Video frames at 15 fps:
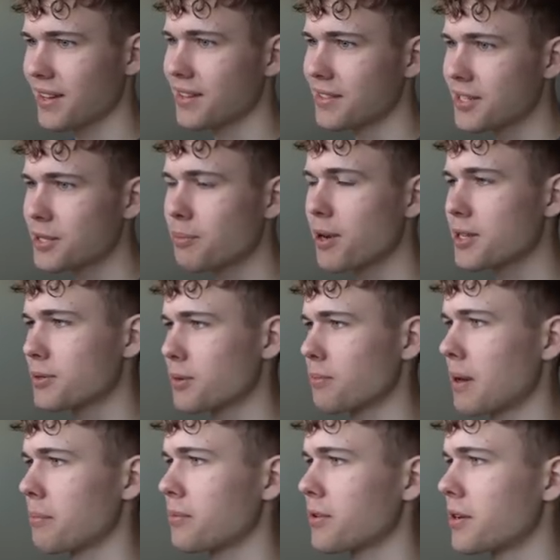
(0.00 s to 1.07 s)
displacement
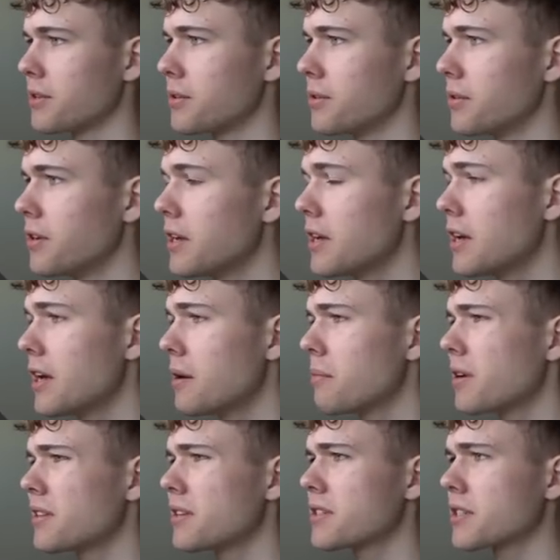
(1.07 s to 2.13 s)
map you can do,
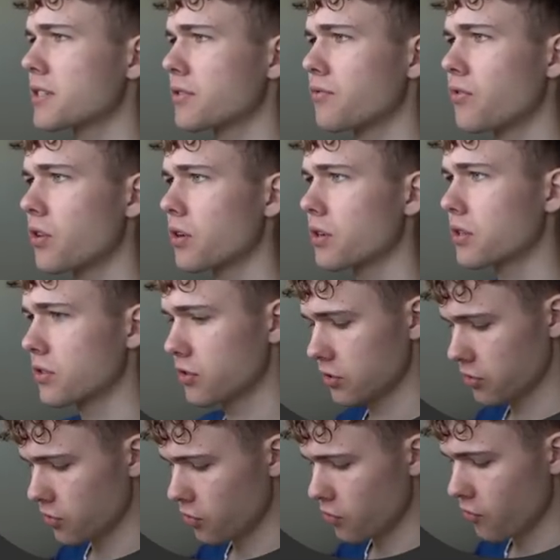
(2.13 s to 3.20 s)
but this doesn't work
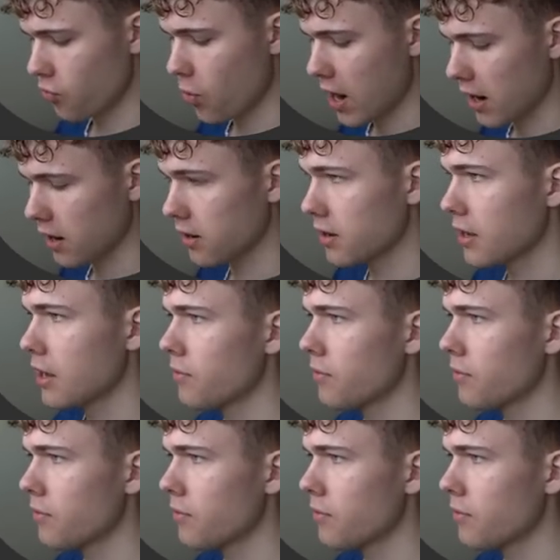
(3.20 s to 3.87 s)
too well.